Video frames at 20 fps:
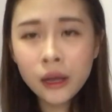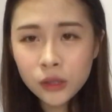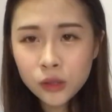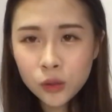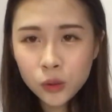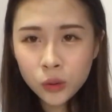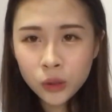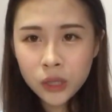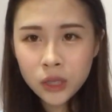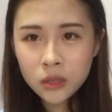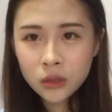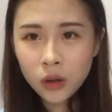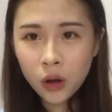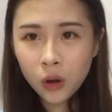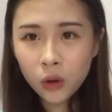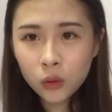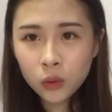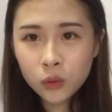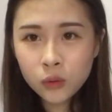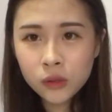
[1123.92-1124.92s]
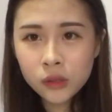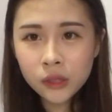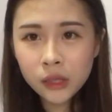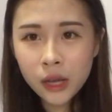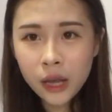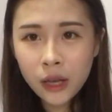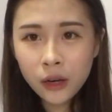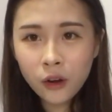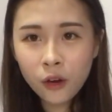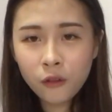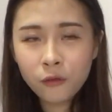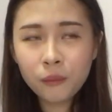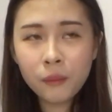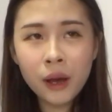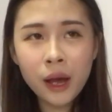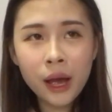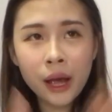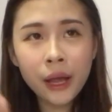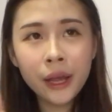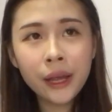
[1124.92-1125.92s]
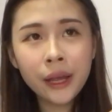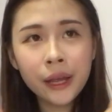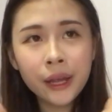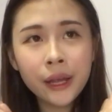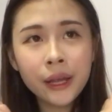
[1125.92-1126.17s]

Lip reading: So this concludes the end of my